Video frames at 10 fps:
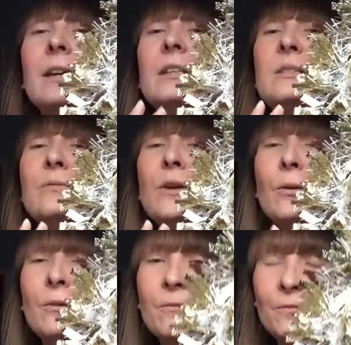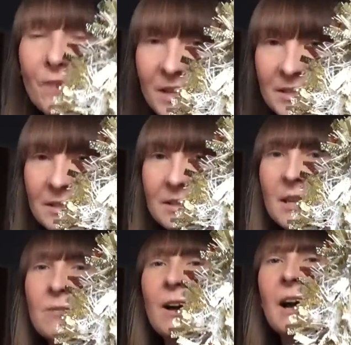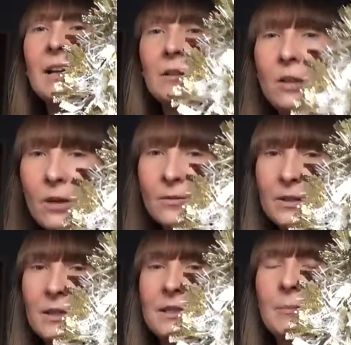It's very festive. I love it.